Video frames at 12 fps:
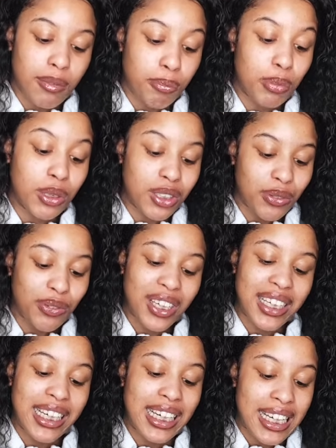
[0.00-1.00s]

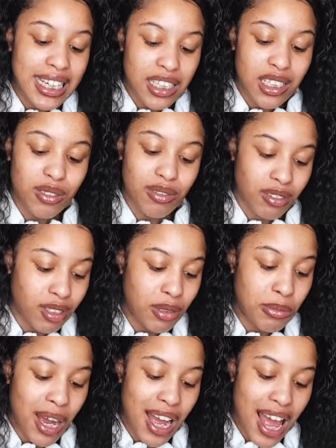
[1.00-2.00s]
beautifully lit
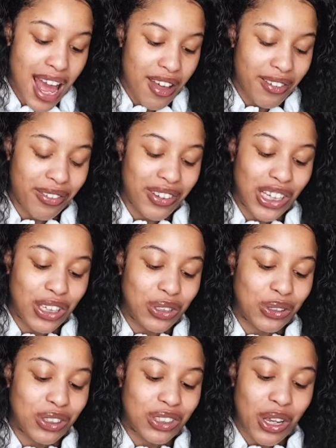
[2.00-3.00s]
room I have. Thank you
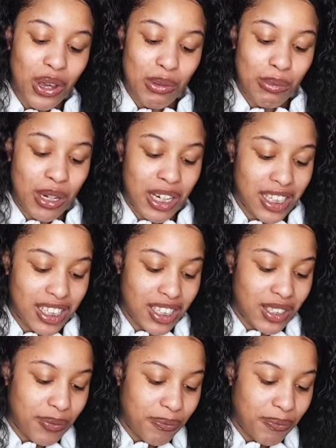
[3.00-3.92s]
so much.